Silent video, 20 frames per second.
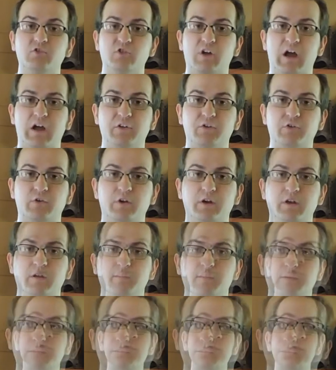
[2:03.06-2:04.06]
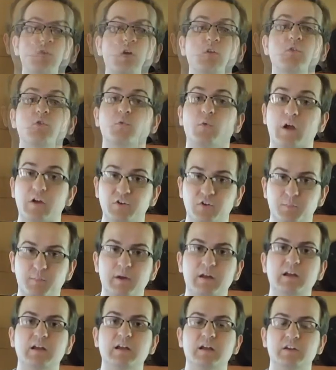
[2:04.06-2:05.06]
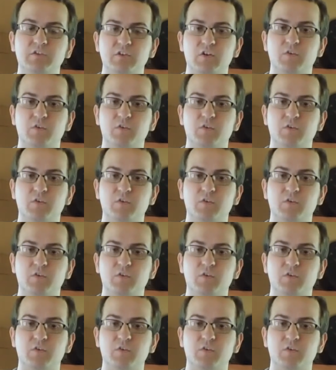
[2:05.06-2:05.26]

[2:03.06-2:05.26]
ice cream. The recipe is as